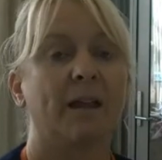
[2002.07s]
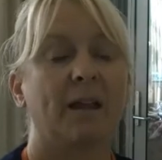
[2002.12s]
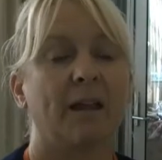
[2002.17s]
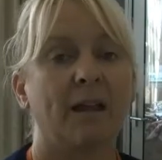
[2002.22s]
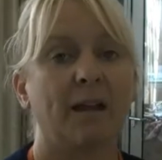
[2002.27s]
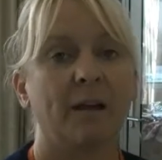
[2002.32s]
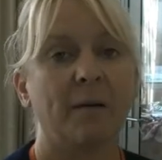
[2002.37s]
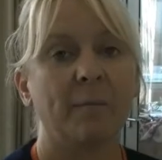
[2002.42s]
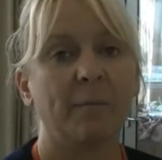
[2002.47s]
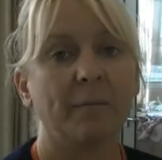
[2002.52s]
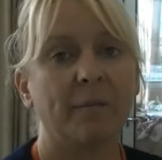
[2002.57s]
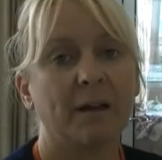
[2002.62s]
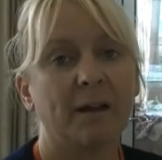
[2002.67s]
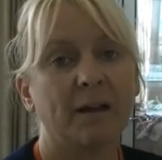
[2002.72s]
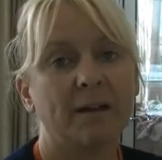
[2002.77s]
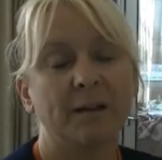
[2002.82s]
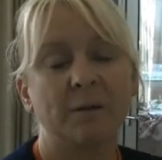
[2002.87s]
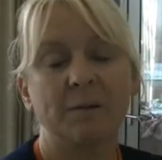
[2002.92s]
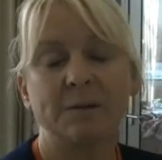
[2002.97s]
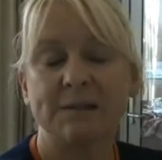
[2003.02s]

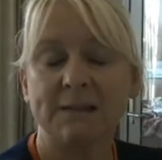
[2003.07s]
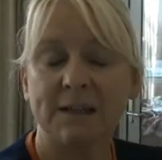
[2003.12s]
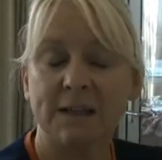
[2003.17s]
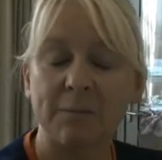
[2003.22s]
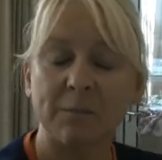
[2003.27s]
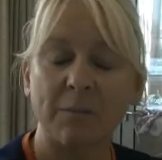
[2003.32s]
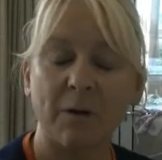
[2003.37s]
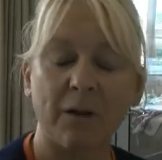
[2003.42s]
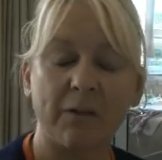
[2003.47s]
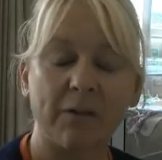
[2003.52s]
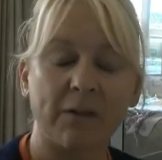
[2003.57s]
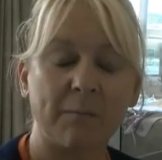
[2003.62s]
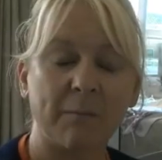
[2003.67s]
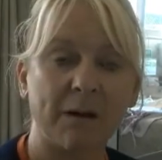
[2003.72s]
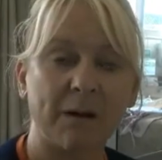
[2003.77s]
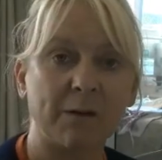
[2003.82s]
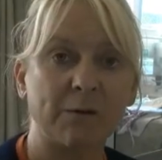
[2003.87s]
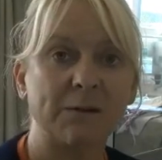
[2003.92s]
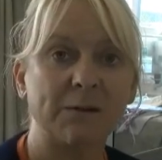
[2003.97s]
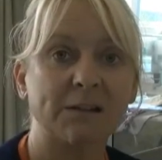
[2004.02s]
and he was seen by the
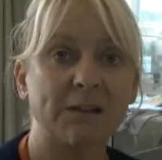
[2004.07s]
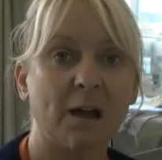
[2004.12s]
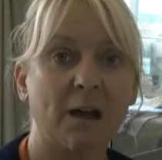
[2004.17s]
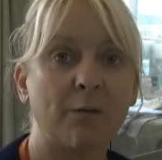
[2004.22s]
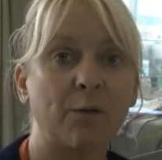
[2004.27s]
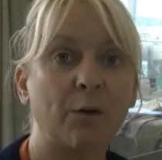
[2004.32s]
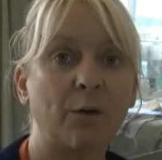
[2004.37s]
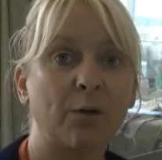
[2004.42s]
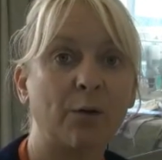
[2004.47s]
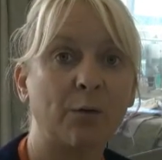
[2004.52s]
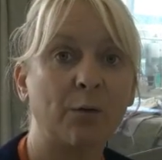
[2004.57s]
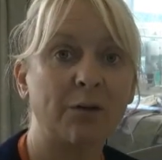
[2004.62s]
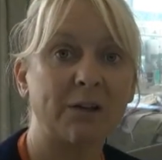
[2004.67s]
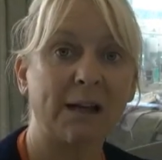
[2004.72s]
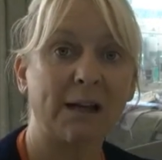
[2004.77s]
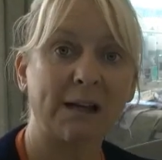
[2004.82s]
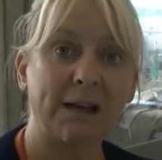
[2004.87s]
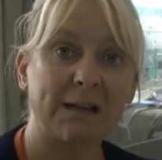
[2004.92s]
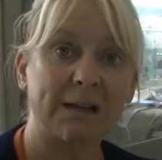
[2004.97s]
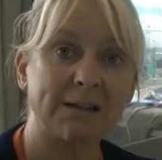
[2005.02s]
medical staff who thought
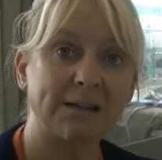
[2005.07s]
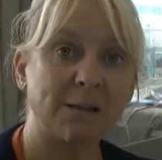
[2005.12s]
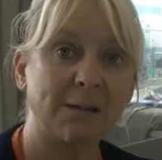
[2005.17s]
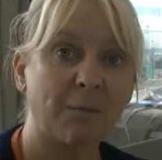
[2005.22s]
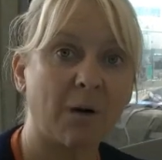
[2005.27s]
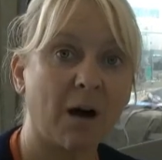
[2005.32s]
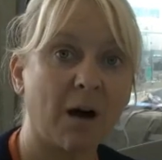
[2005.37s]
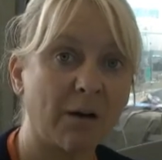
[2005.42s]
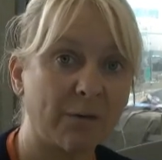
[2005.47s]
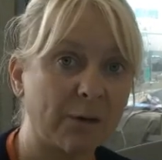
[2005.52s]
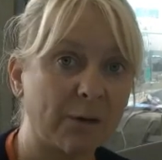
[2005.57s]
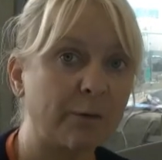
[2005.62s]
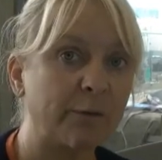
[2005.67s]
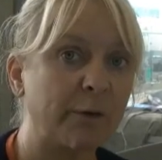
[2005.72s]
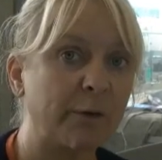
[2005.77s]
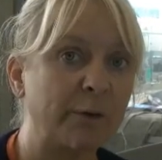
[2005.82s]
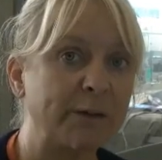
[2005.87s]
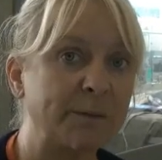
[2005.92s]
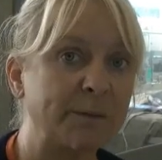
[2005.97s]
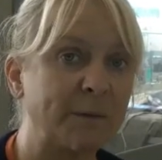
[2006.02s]
he needed some IV
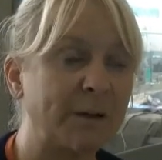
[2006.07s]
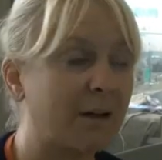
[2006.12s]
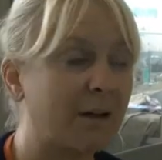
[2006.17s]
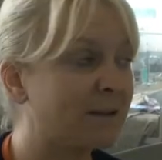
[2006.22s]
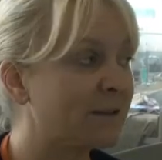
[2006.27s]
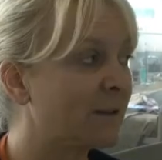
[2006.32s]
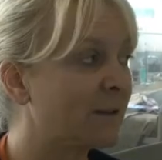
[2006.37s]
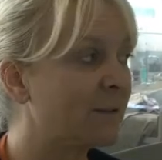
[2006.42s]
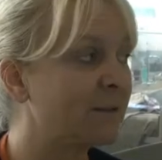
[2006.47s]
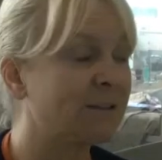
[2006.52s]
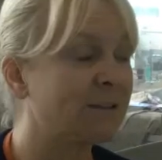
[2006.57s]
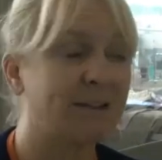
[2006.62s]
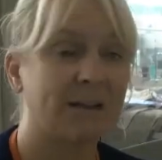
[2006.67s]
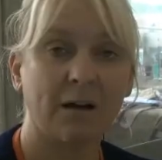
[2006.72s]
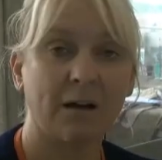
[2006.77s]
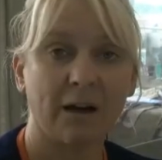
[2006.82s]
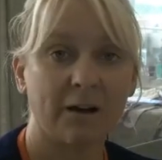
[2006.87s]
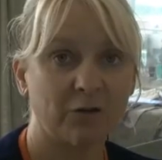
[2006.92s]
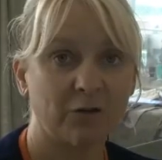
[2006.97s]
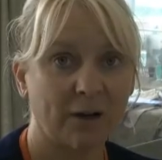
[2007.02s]
fluids because he was
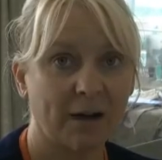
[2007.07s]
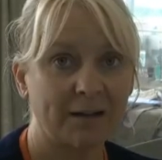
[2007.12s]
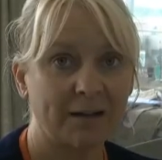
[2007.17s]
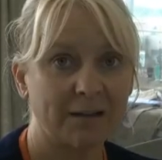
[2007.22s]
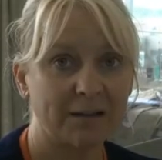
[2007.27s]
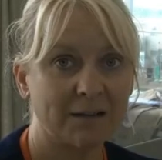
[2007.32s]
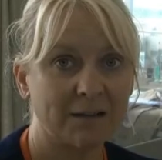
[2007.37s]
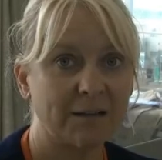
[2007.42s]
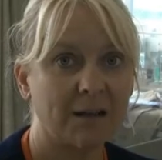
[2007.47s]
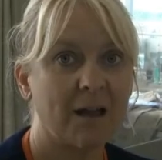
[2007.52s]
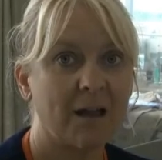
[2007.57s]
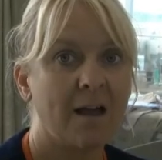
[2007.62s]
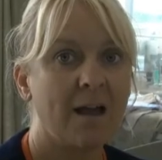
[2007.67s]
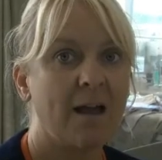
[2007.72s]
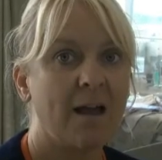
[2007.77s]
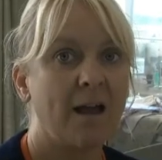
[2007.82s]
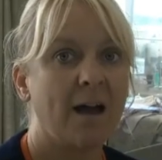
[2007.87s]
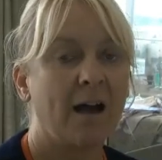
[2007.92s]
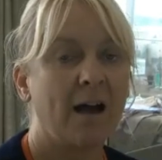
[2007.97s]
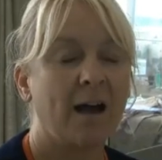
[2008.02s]
dehydrated
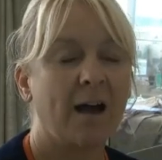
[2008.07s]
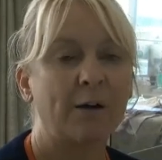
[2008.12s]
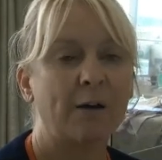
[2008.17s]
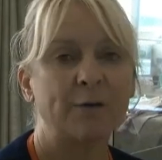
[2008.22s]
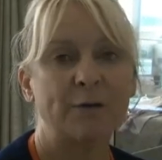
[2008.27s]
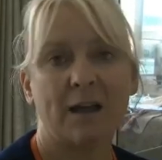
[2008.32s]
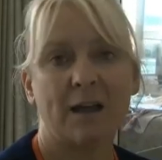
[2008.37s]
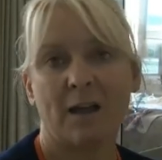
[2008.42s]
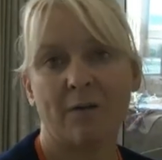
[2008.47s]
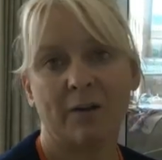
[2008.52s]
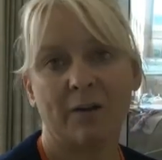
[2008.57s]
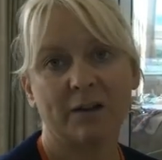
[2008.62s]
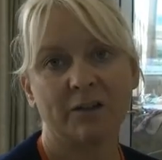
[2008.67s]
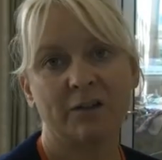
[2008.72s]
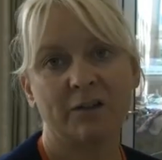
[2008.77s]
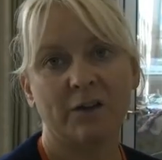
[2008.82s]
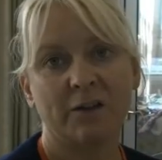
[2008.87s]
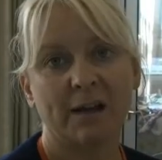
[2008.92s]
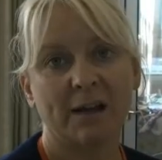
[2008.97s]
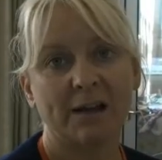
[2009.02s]
after having
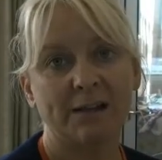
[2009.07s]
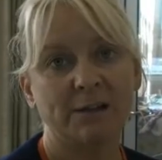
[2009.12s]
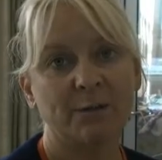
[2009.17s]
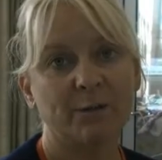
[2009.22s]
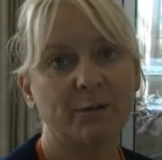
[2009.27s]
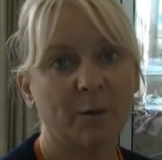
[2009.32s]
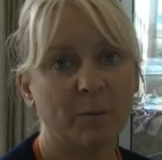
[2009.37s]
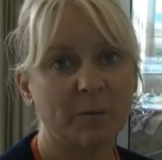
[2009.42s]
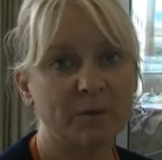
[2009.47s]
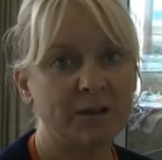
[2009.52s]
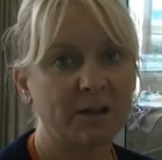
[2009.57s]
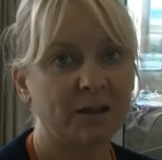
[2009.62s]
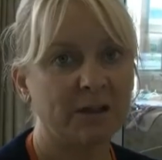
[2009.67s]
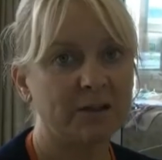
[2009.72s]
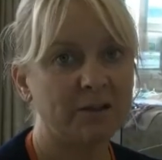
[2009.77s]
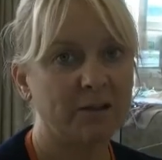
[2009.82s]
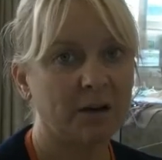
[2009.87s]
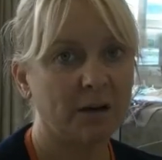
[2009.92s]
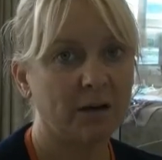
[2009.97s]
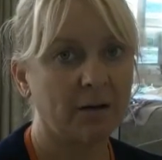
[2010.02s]
2 days of vomiting
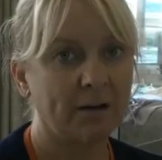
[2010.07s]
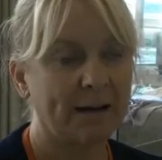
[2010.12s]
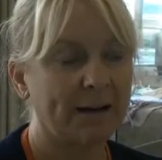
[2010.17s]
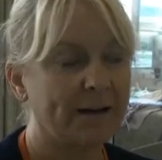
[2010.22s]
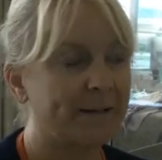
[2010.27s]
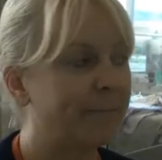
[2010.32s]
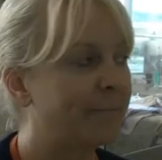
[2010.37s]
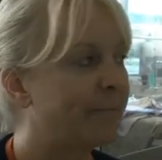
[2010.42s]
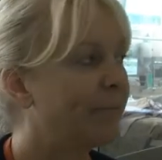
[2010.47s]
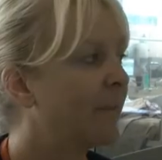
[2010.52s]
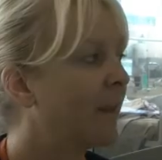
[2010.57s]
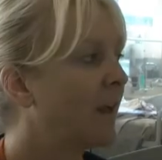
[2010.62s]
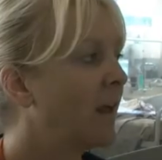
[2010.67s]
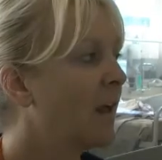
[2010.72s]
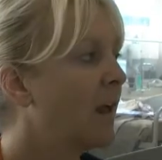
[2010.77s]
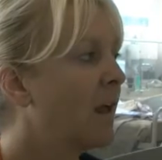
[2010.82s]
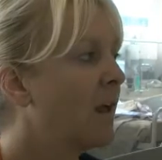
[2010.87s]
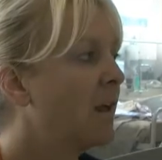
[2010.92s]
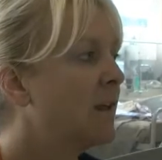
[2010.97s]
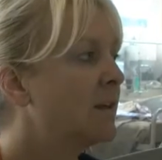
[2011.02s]
and diarrhea.
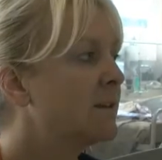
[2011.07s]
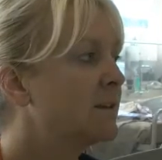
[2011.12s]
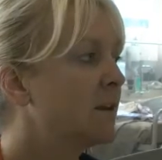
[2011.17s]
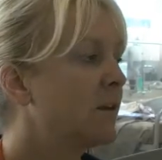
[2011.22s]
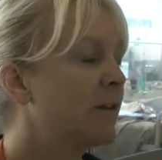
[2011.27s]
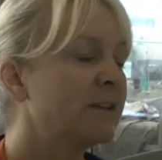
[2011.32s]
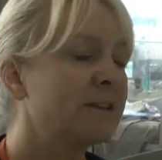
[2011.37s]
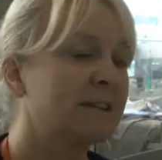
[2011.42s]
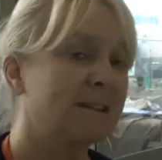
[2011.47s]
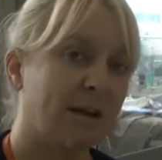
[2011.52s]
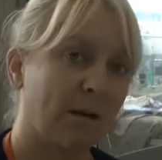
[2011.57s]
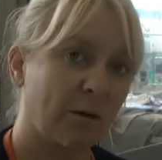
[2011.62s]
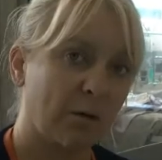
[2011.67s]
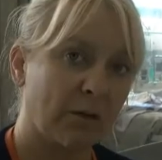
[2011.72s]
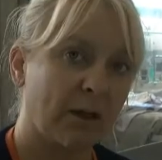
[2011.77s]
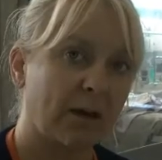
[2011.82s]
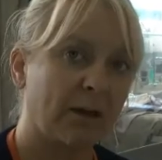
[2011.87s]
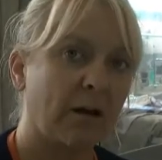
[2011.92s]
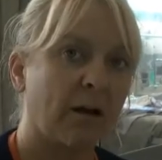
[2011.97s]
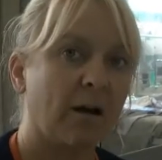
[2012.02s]
So the skill
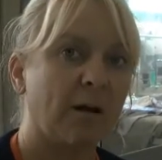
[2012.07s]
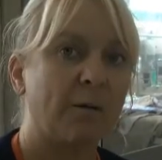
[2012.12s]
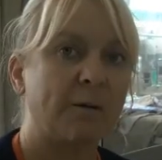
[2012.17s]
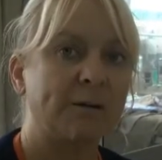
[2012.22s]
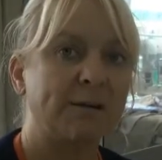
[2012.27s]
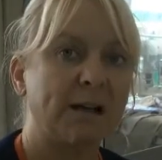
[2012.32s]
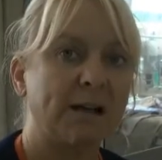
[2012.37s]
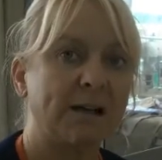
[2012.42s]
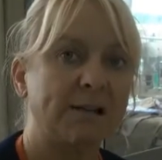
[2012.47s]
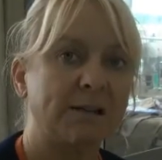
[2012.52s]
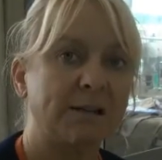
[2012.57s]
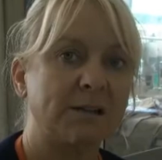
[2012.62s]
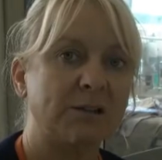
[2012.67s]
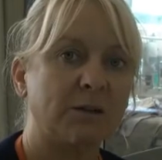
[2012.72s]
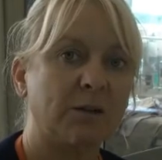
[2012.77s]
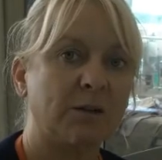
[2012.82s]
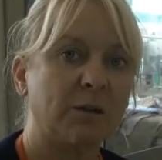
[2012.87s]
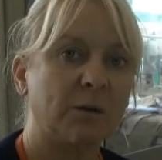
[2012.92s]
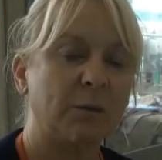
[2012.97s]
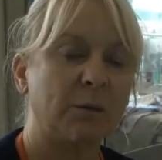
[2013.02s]
that I was asked
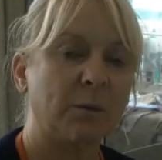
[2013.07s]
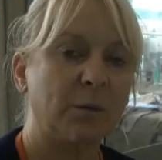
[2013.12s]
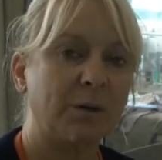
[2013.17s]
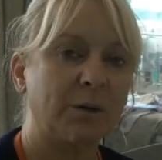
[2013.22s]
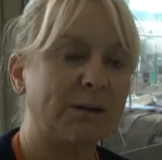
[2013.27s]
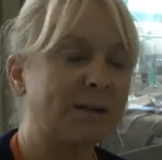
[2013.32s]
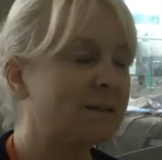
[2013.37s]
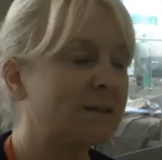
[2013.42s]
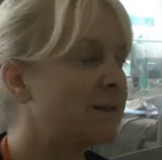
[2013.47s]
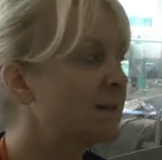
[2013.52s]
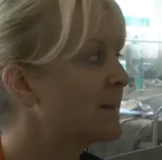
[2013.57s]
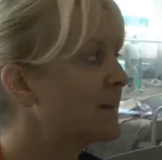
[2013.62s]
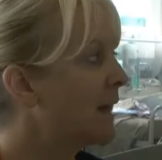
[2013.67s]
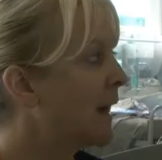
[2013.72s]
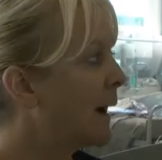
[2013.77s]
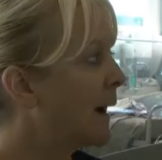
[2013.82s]
to do was